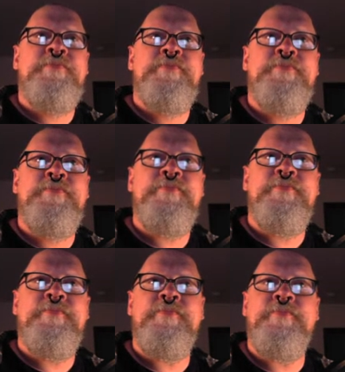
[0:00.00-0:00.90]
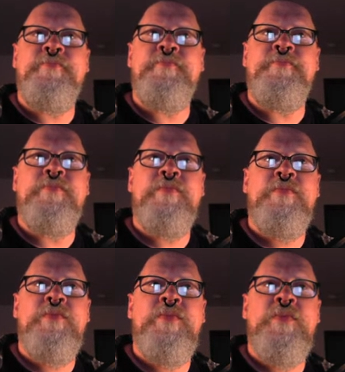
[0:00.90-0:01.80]

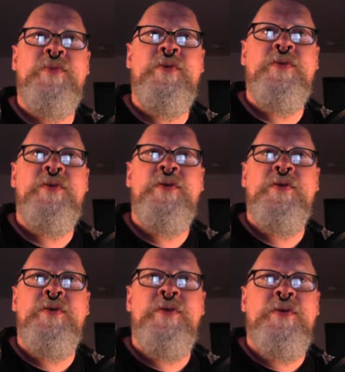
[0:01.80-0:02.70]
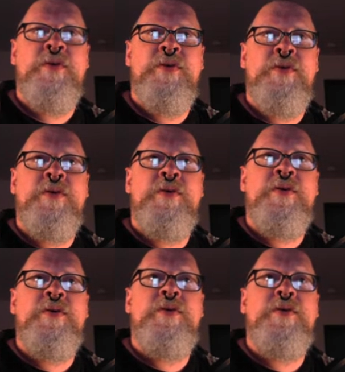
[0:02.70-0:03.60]

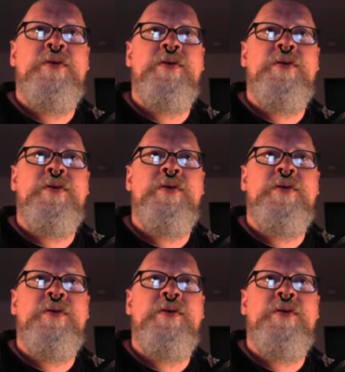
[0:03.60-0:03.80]
(silence)